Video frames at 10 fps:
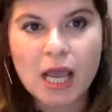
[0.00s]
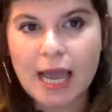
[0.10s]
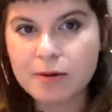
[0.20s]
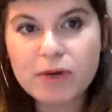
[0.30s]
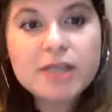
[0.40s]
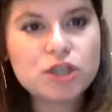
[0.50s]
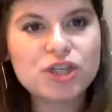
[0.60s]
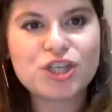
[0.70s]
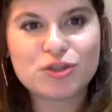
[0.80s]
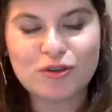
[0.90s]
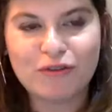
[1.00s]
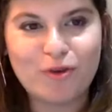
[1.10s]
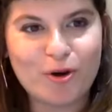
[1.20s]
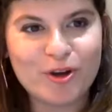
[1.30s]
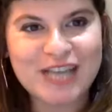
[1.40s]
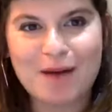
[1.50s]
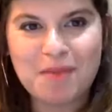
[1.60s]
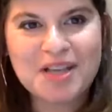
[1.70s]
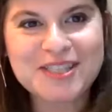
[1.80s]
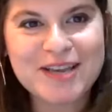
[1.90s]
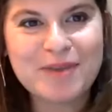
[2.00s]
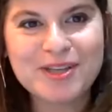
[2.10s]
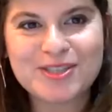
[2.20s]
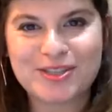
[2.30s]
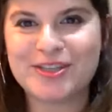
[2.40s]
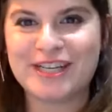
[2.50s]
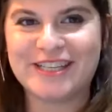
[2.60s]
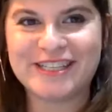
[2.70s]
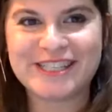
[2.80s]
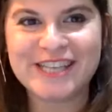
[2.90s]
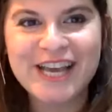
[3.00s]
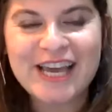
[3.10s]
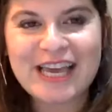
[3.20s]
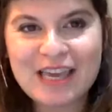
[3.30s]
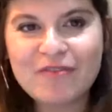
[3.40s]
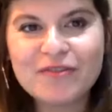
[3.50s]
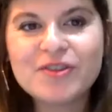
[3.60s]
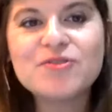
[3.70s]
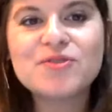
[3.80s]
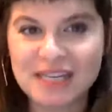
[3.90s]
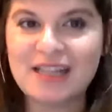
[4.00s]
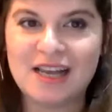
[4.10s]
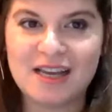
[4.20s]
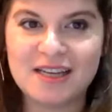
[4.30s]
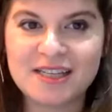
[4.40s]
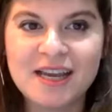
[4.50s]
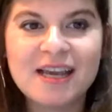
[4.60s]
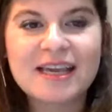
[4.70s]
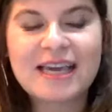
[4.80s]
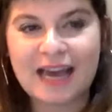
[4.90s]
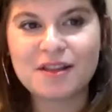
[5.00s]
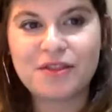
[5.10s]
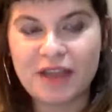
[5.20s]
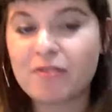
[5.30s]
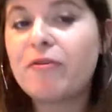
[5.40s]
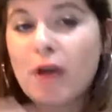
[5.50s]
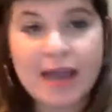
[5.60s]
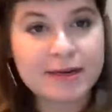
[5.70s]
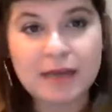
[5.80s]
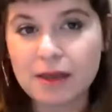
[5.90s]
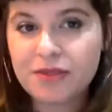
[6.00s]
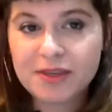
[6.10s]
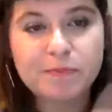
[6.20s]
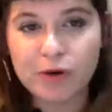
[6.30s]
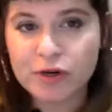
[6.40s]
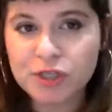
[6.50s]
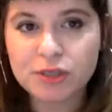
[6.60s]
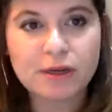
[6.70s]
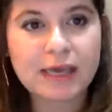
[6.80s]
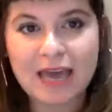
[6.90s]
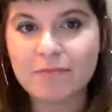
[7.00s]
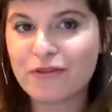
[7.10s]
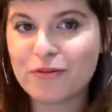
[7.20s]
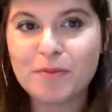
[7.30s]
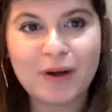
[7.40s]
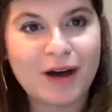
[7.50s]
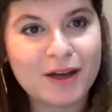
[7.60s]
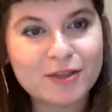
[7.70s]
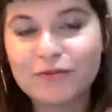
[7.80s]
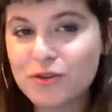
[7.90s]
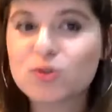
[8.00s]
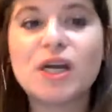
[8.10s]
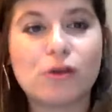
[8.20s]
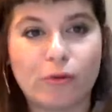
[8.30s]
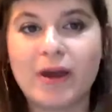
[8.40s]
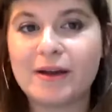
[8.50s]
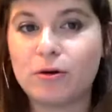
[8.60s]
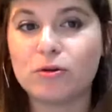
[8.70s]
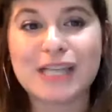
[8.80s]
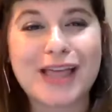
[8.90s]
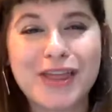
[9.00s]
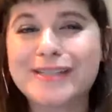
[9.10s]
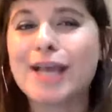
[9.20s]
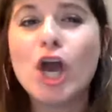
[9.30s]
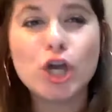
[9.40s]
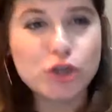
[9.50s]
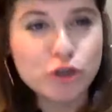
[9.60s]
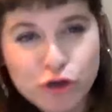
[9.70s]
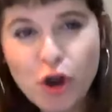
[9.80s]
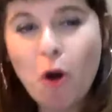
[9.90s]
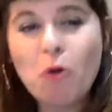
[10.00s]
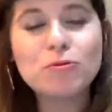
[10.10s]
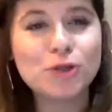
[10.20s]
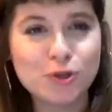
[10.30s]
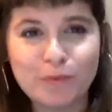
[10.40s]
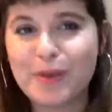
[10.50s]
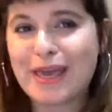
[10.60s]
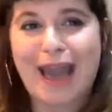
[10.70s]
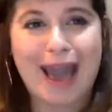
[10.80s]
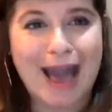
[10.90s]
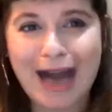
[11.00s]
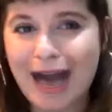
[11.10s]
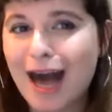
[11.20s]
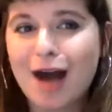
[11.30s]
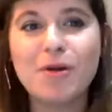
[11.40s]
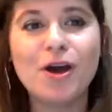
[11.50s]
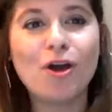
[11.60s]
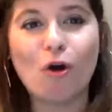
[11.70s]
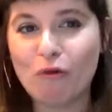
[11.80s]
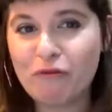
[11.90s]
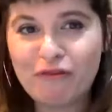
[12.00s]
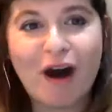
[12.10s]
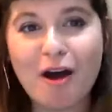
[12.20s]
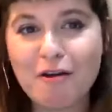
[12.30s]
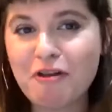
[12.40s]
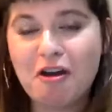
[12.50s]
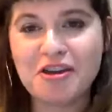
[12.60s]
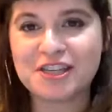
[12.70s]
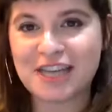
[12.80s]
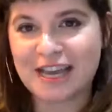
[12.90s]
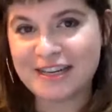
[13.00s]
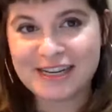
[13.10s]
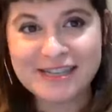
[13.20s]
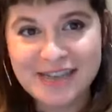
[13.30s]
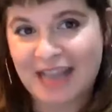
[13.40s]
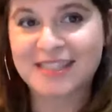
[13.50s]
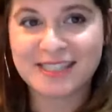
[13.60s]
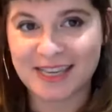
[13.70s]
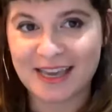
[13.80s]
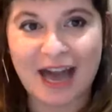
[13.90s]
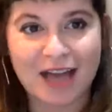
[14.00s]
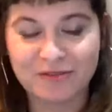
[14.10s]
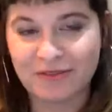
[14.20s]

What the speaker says: And when I teach use of force, I'm asking my students if New Zealand can therefore, and this person came from a part of New South Wales that is known to be a hub of far right and Nazi